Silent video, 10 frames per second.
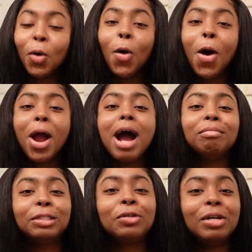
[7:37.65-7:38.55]
Or
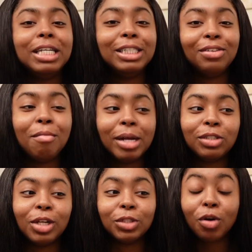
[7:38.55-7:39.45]
I'm just gonna need you to make
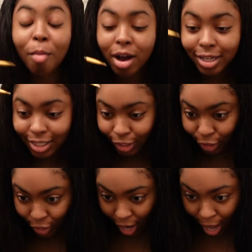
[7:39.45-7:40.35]
sure that your pockets are
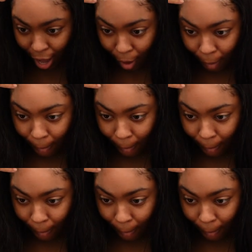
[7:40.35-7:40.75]
straight